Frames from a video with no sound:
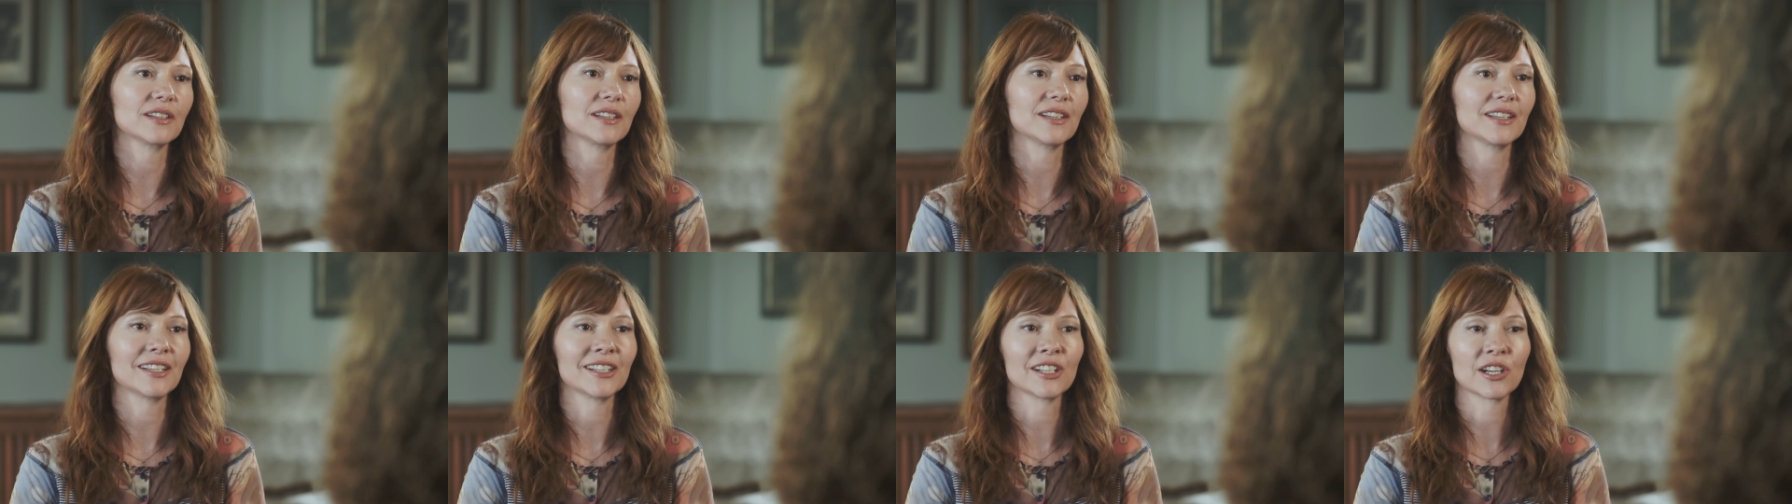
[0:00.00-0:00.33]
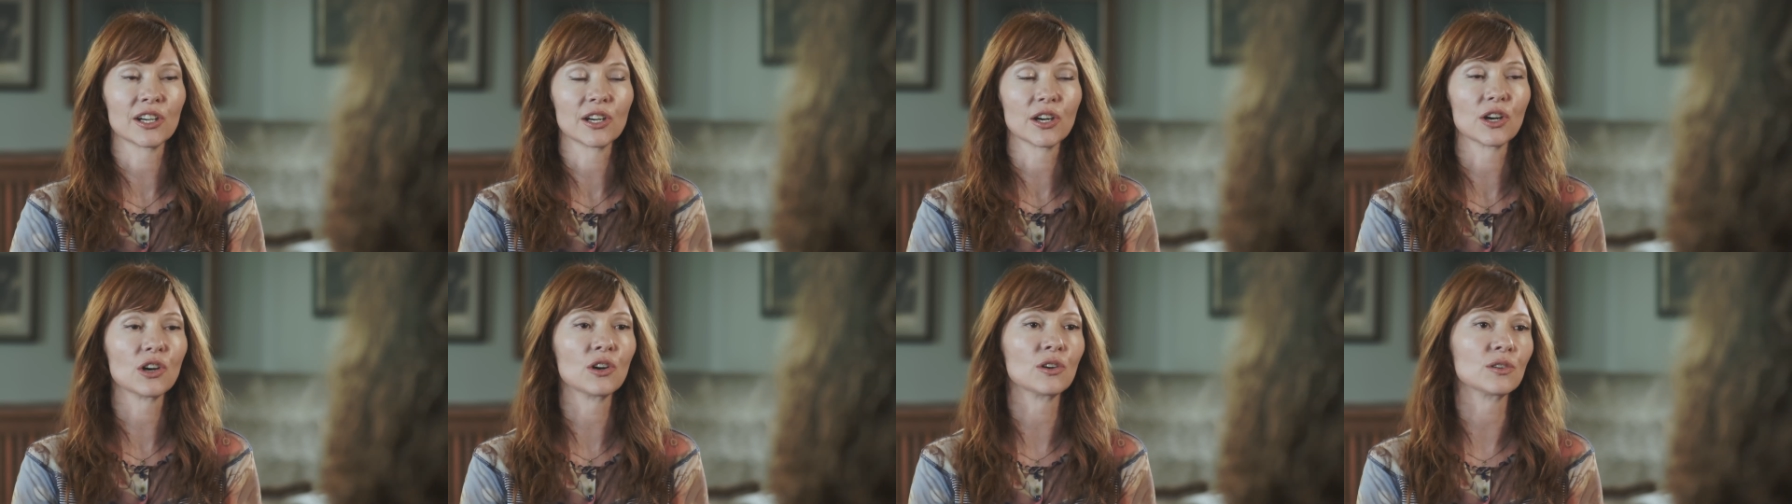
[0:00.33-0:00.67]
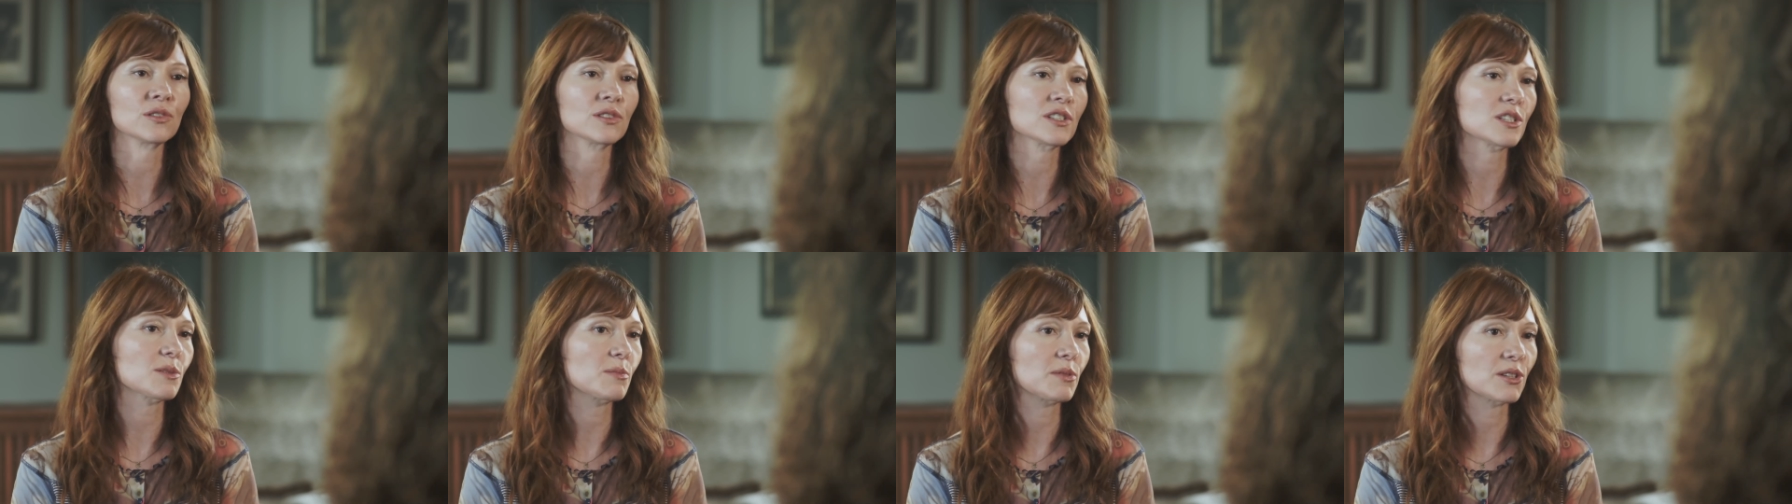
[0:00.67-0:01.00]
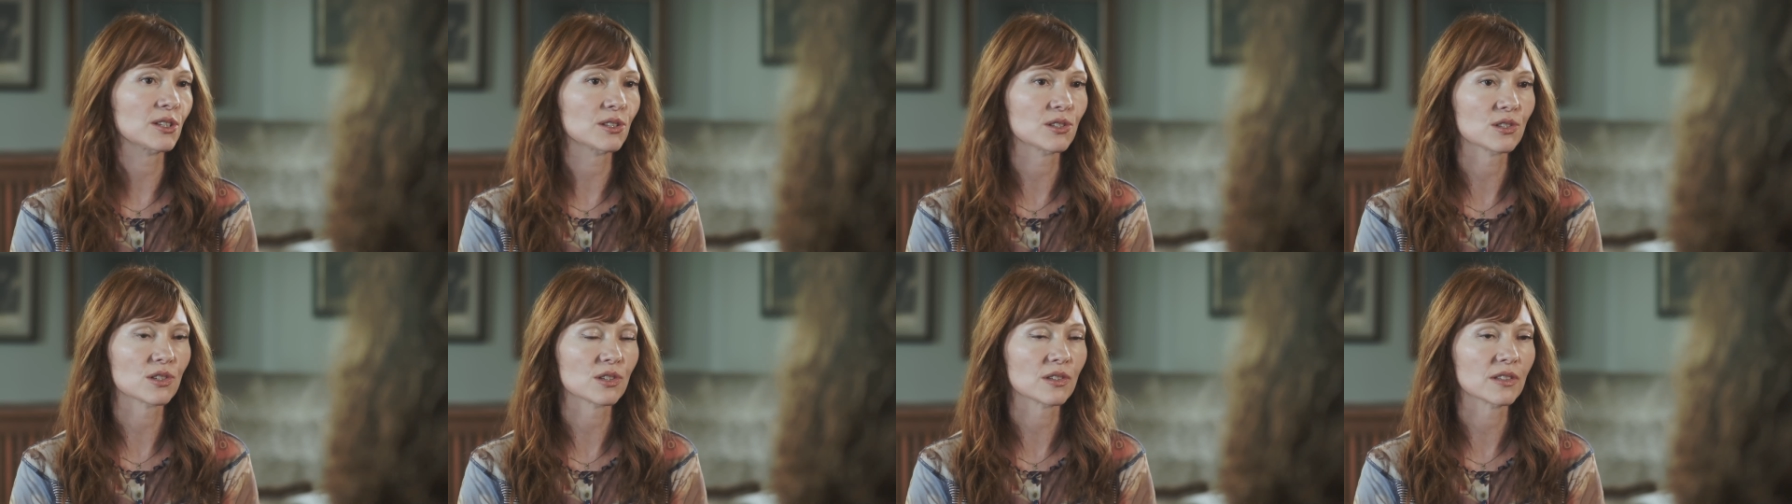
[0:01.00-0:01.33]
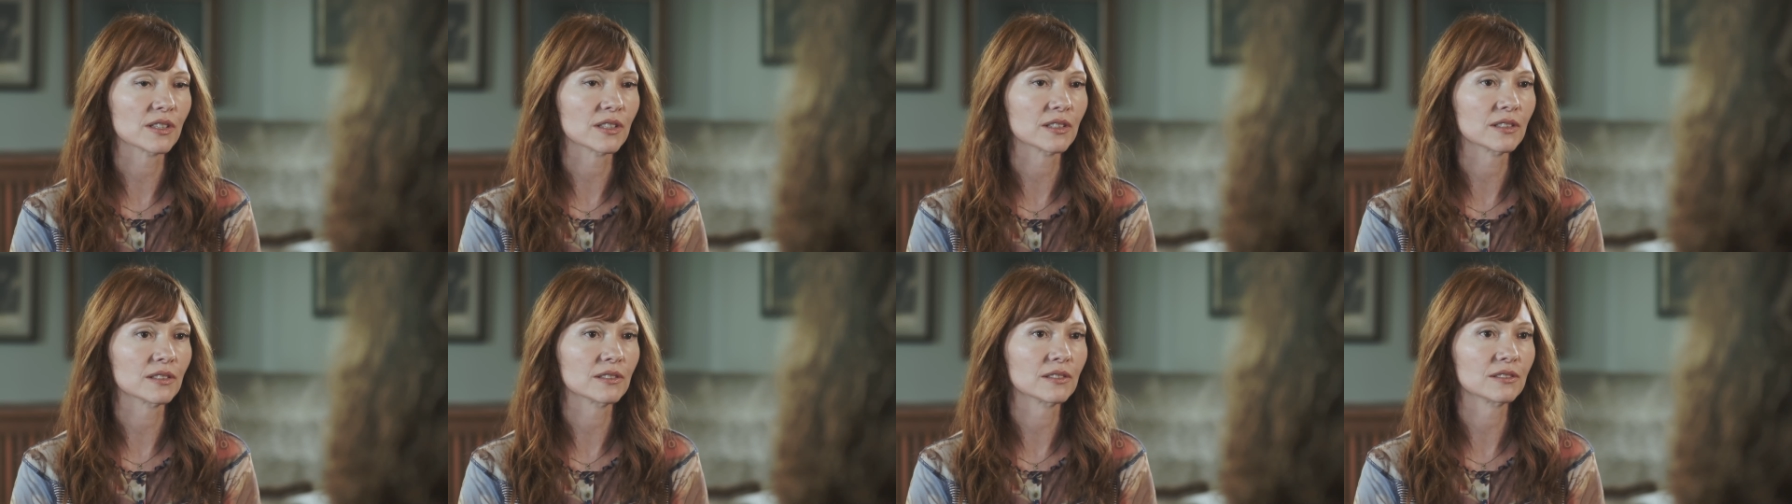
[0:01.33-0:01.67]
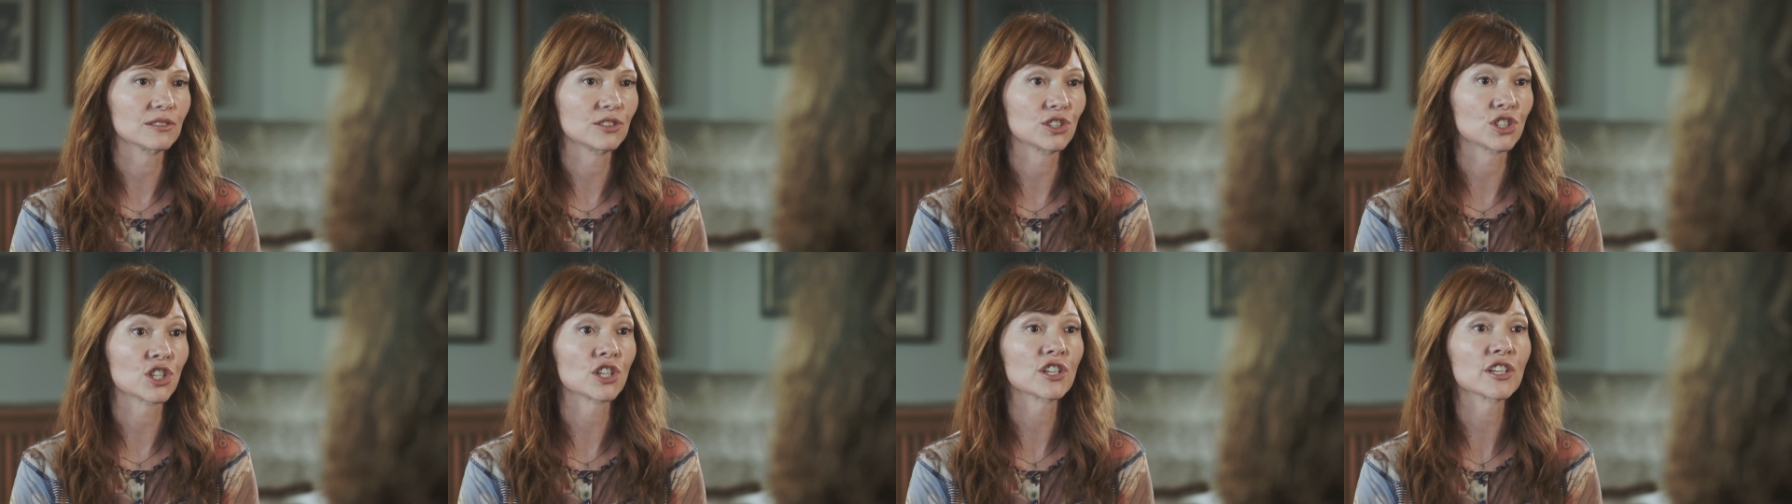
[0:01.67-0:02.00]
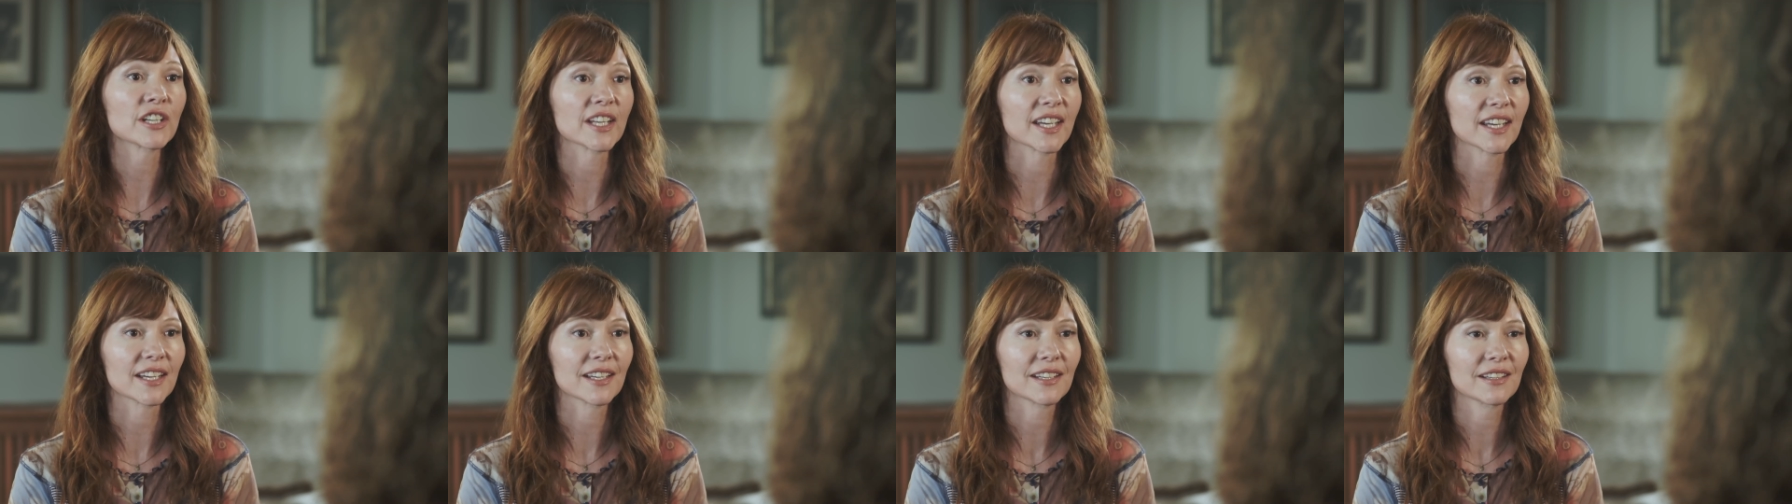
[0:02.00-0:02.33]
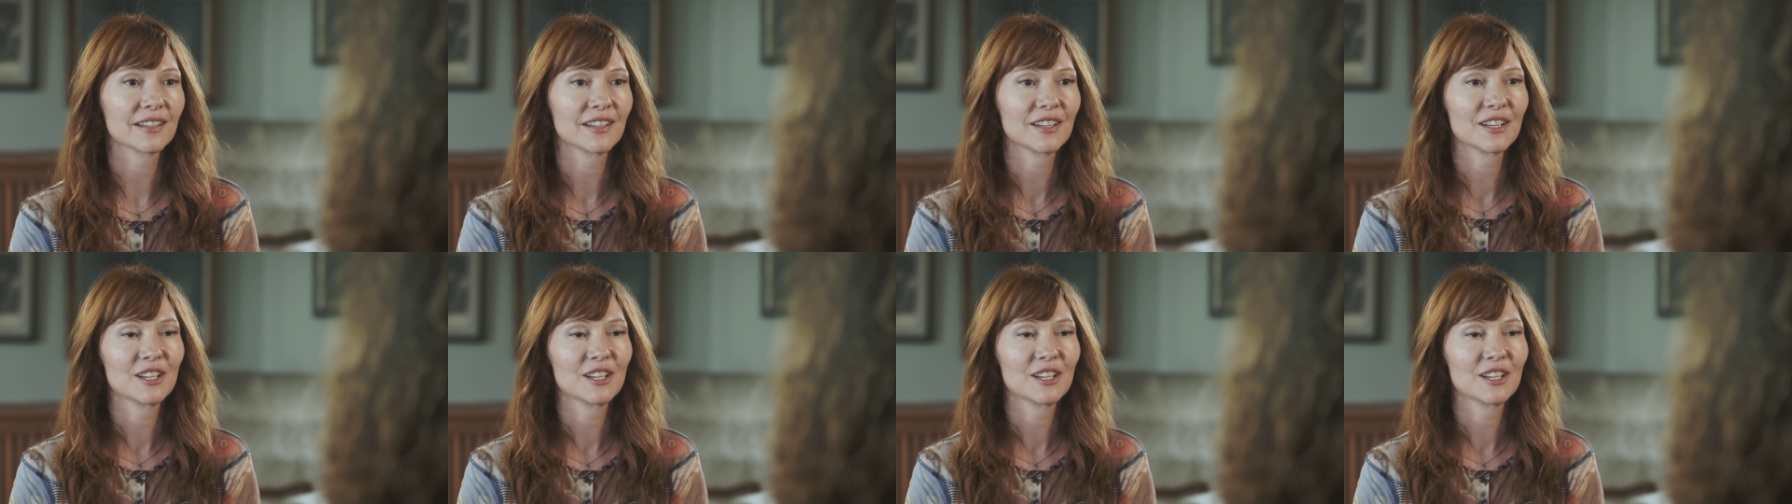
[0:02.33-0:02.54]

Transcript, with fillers: in our own spiritual journey,